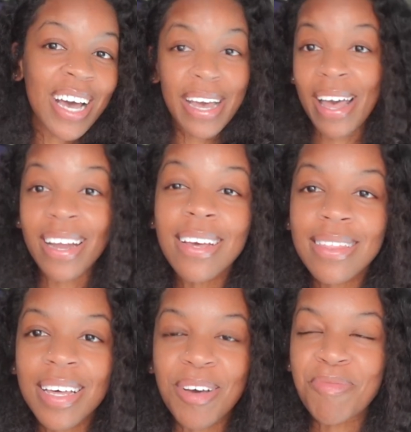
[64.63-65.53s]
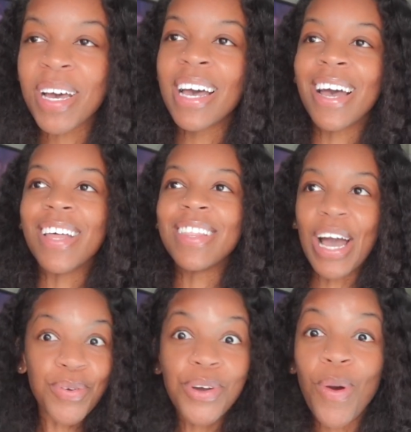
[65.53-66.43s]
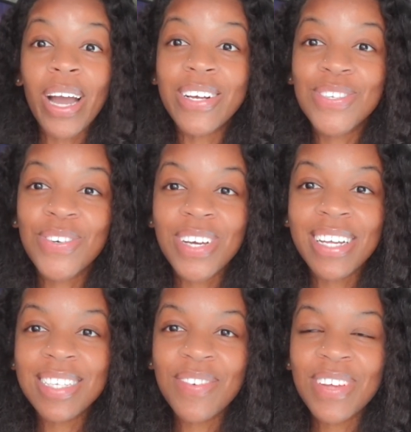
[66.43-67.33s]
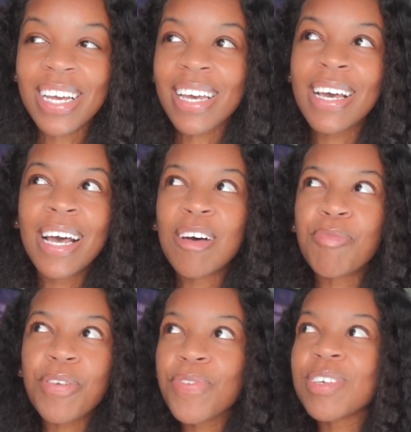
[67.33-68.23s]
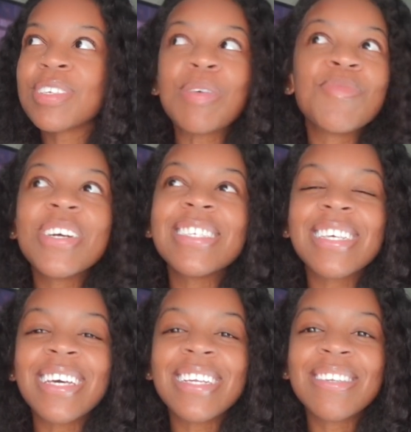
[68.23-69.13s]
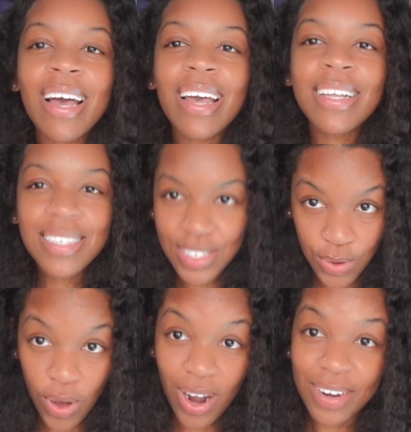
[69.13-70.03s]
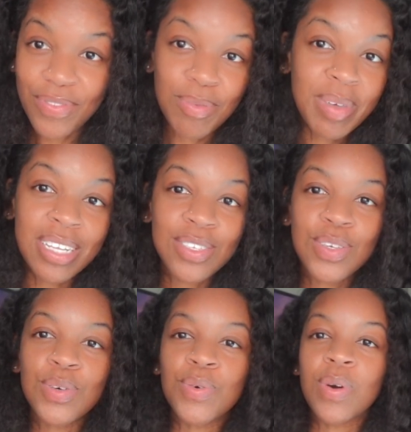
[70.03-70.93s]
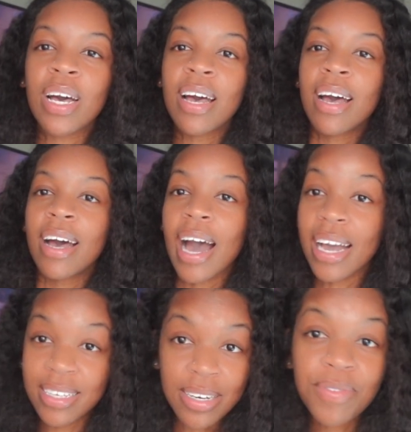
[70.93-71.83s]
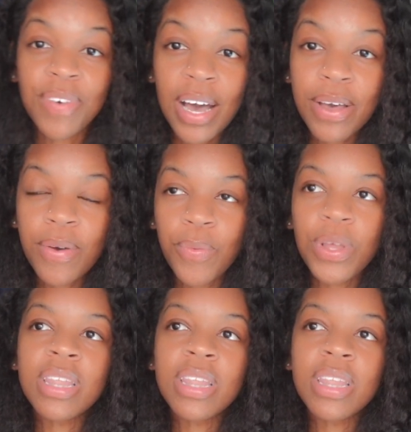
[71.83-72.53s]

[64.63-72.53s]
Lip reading: I edit them. That requires creativity. But for some reason, it's still hard for me to identify with